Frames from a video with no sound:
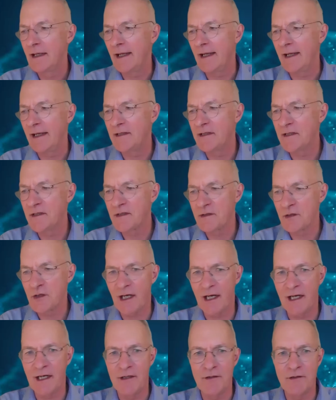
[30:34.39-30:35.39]
It doesn't
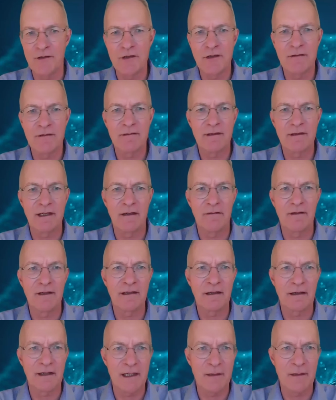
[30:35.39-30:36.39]
change,
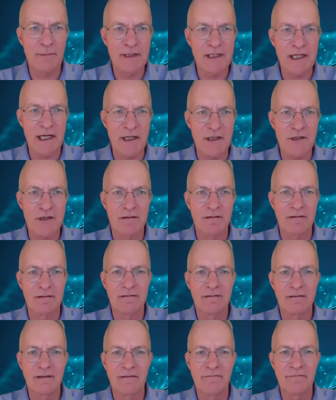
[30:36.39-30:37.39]
the
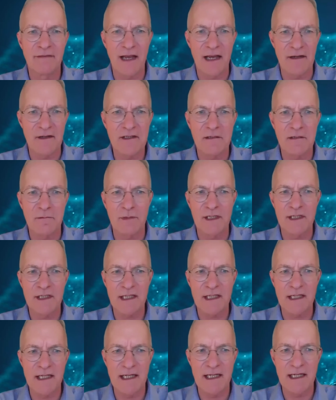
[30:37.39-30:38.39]
cardioprotection effects that we
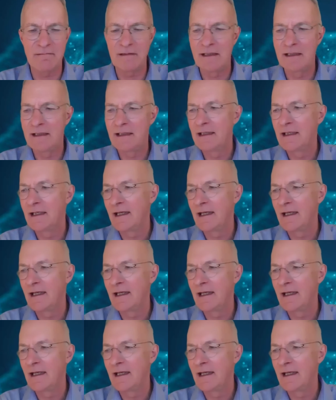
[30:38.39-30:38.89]
see.